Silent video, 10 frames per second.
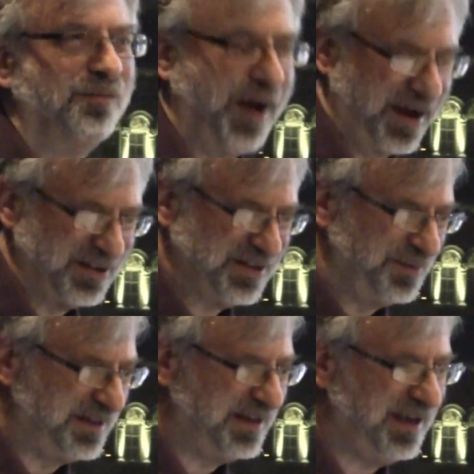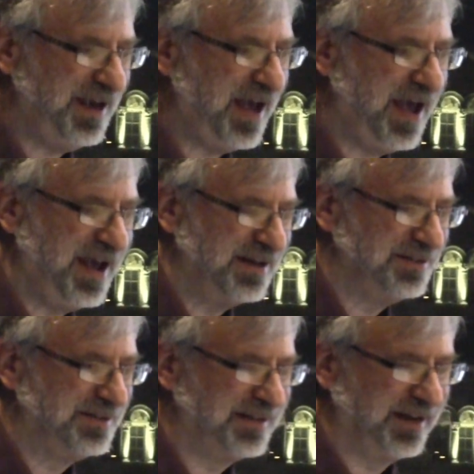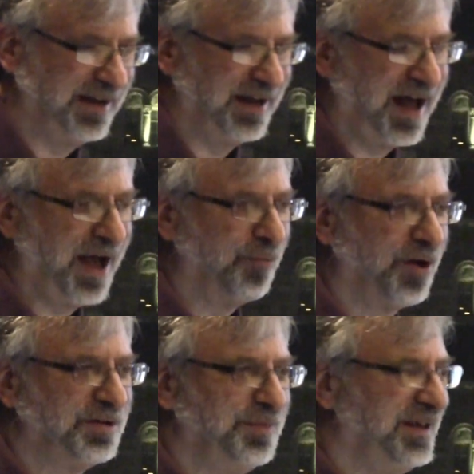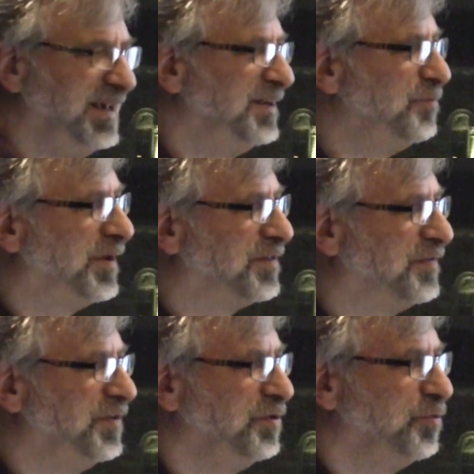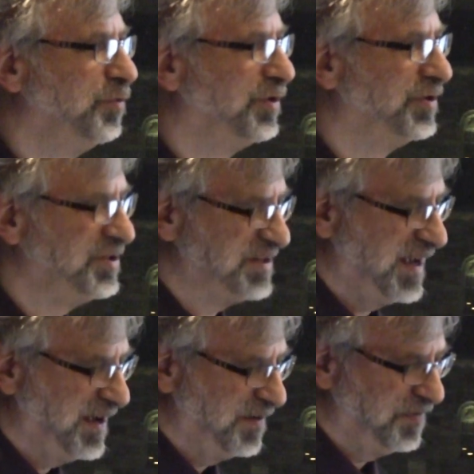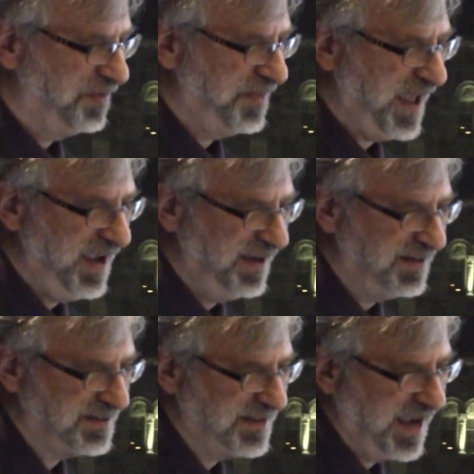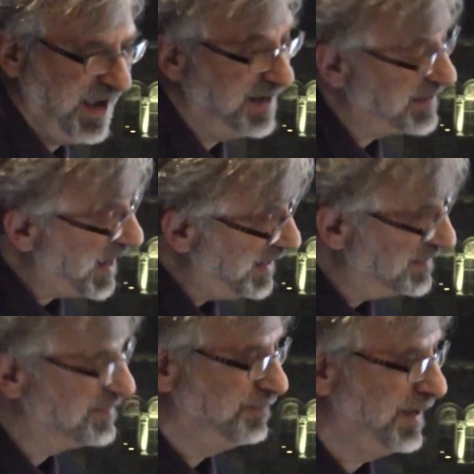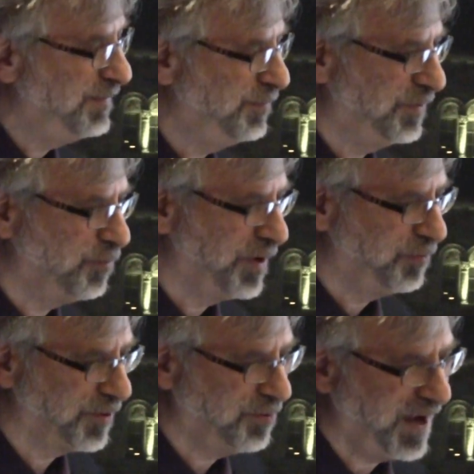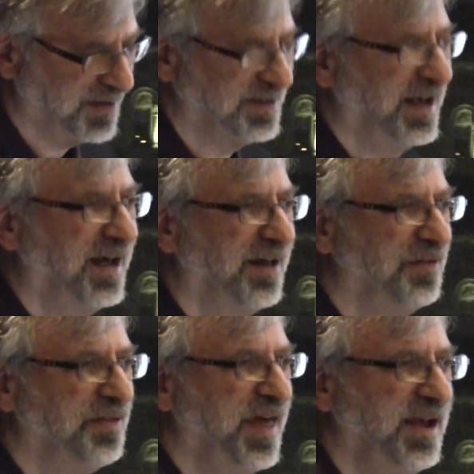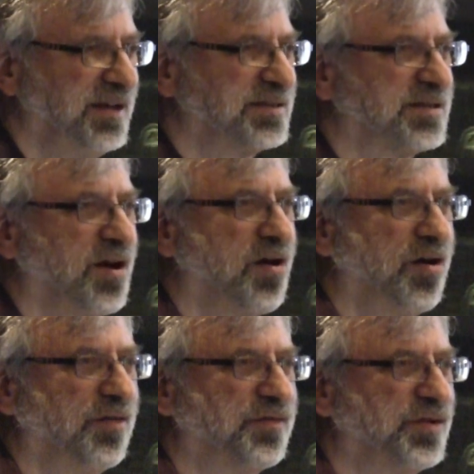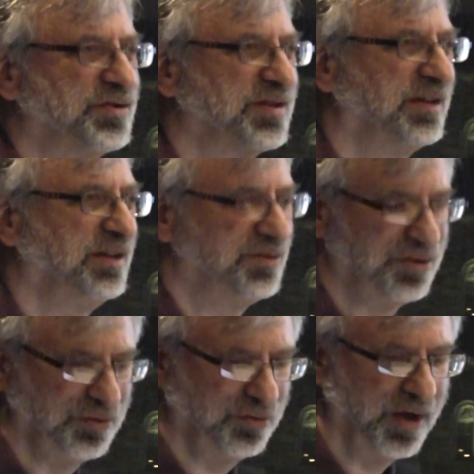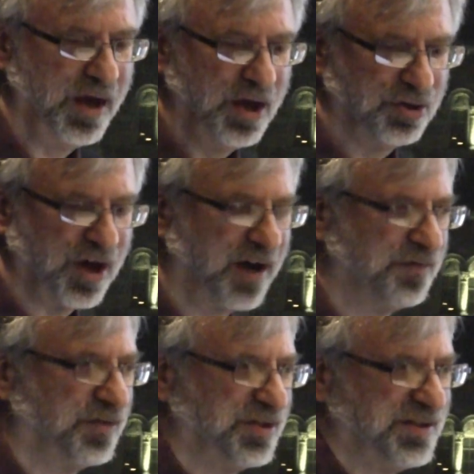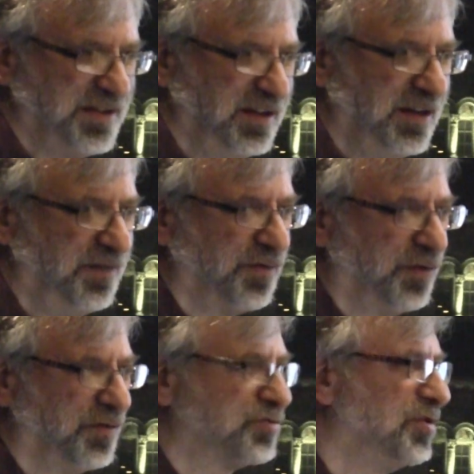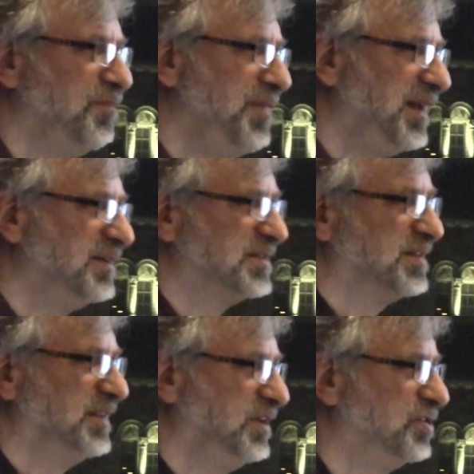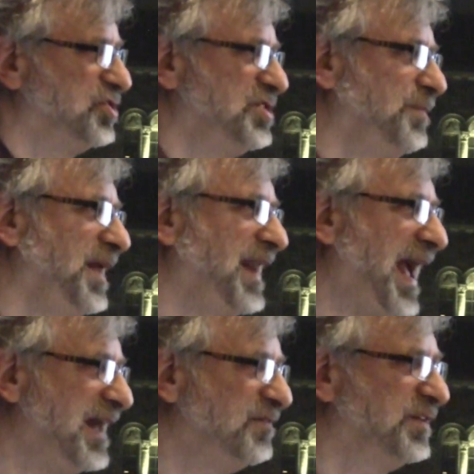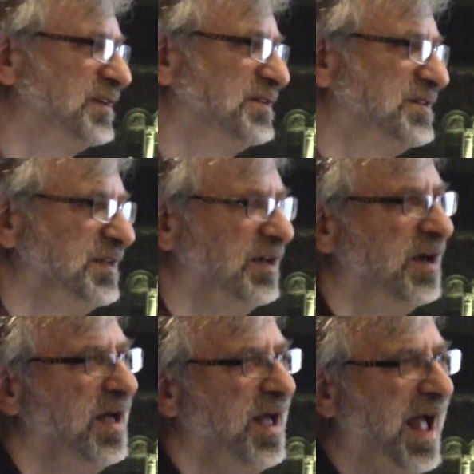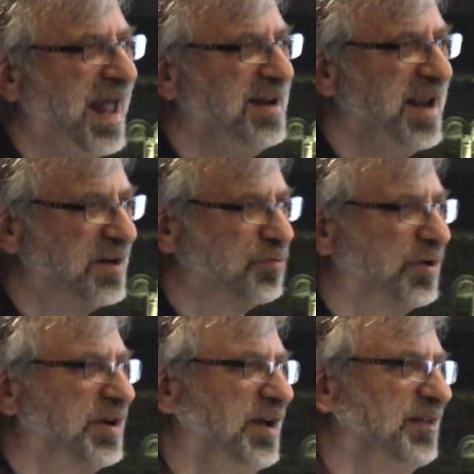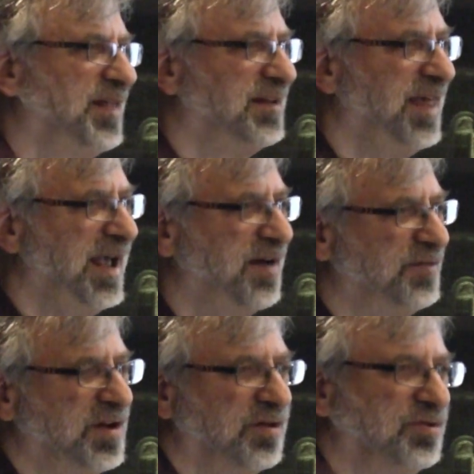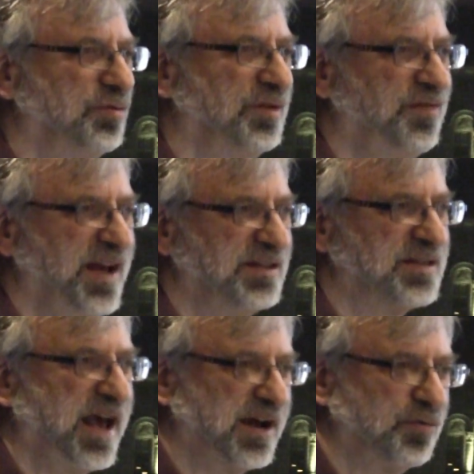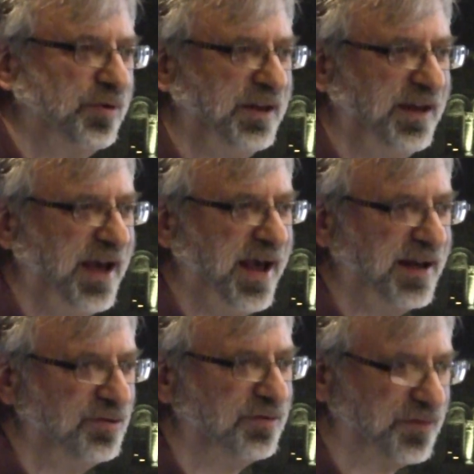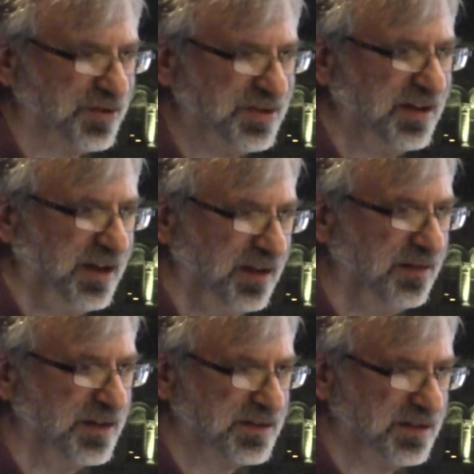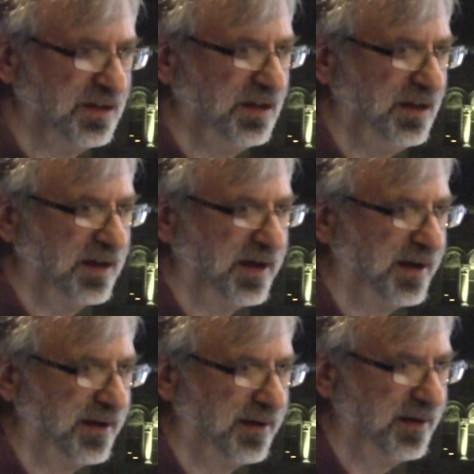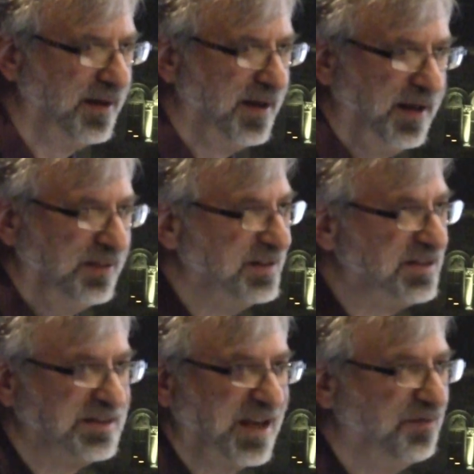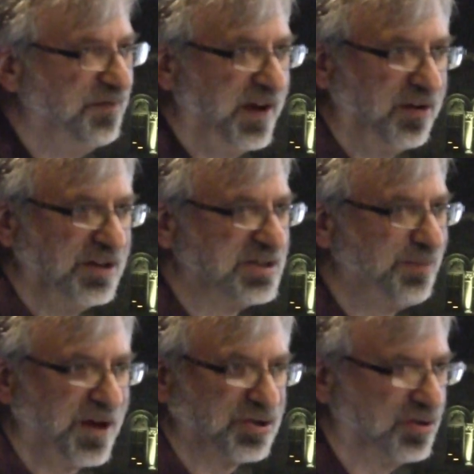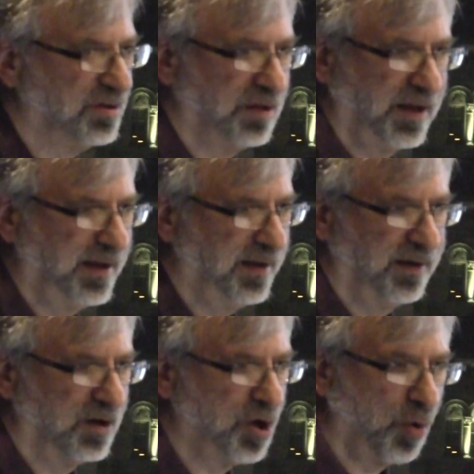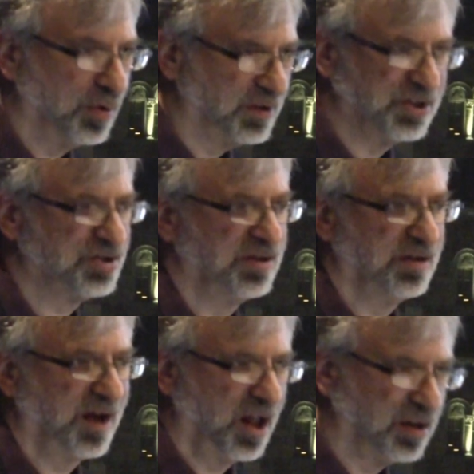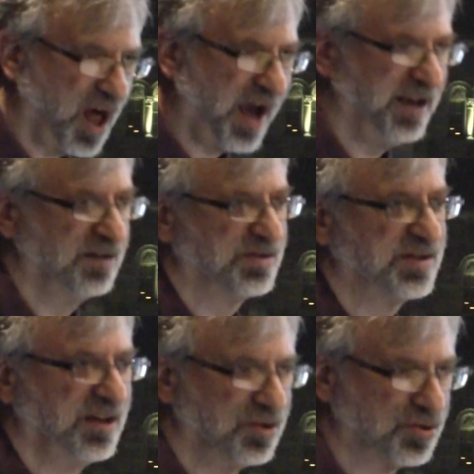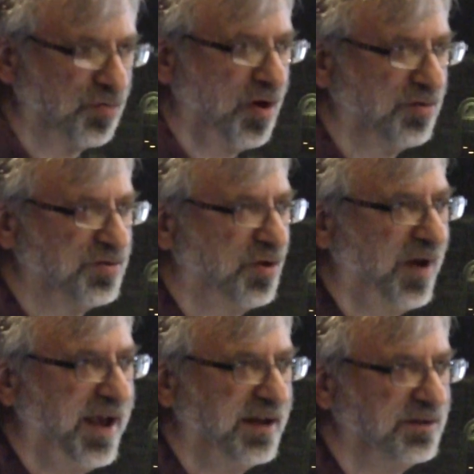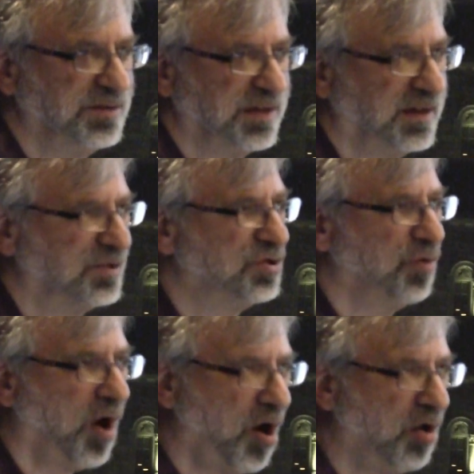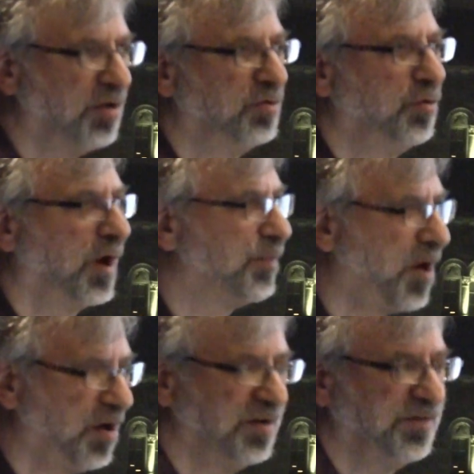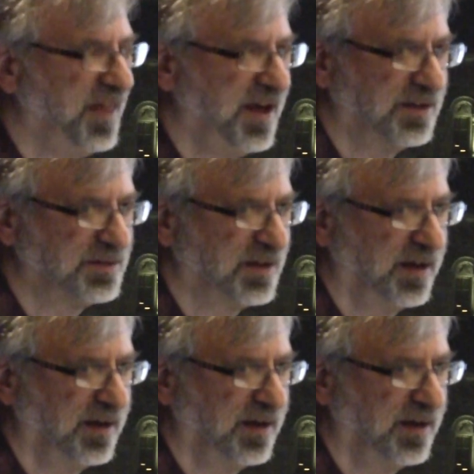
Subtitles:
Myer Siemiatycki, and I want to begin with a few words of thanks and maybe with one regret. Thanks are firstly to DiverseCity for the tremendous leadership and advocacy and networking that they have done to advance equity and diversity in this city. This is a very special coalition, alliance in Toronto, and to all who are part of that,